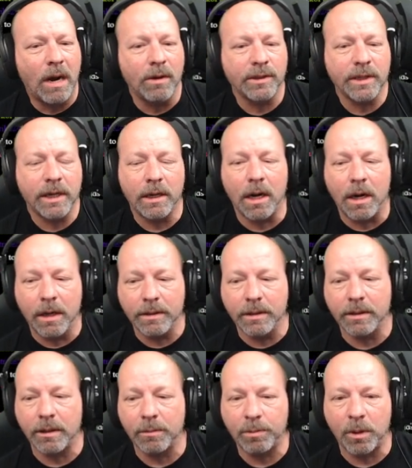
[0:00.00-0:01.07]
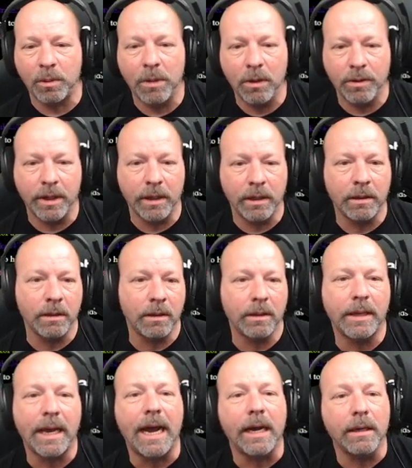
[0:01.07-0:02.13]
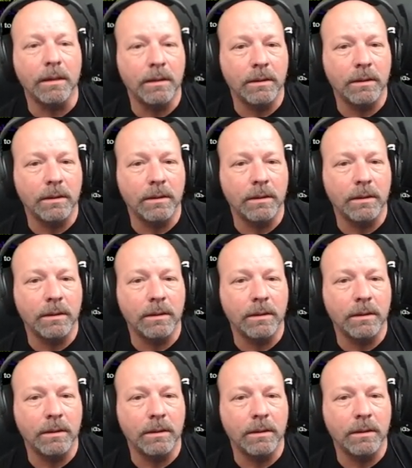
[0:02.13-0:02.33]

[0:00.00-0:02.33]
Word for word: it's kind of odd that they're promoting that